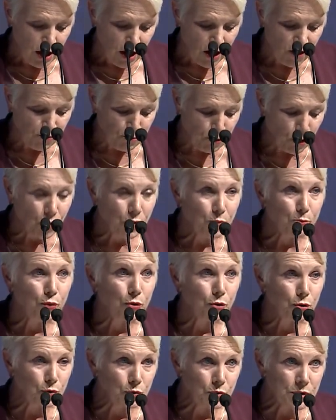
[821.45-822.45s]
of both
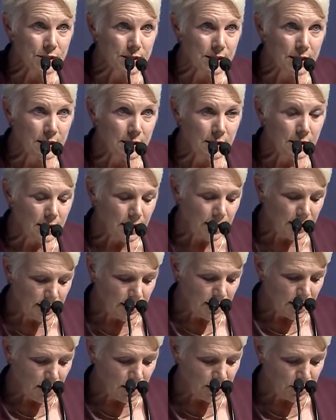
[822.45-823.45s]
producing
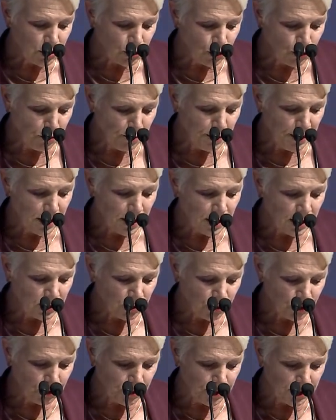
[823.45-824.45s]
and consuming
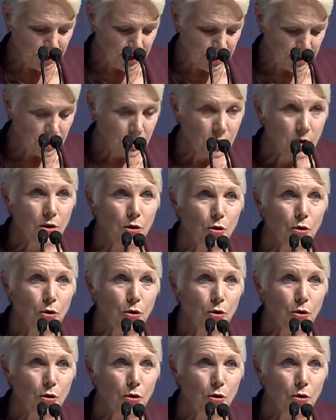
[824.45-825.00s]
countries,